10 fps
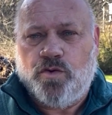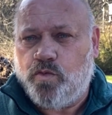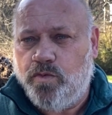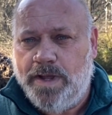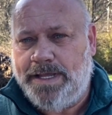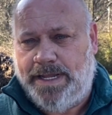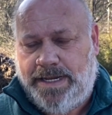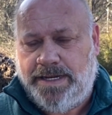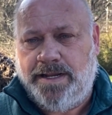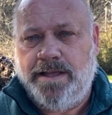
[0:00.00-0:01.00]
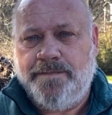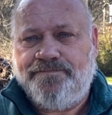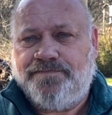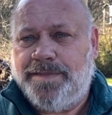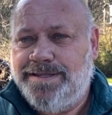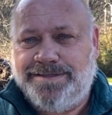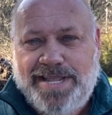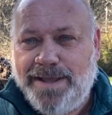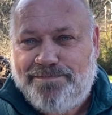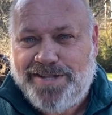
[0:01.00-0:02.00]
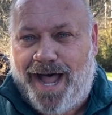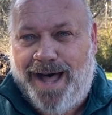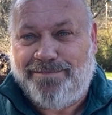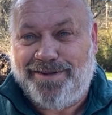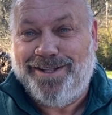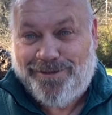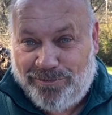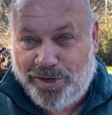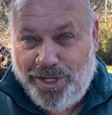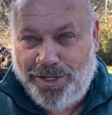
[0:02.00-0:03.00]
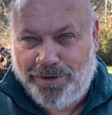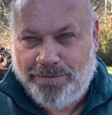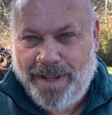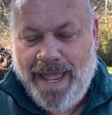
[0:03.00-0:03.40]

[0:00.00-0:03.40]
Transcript: running tip-top for you.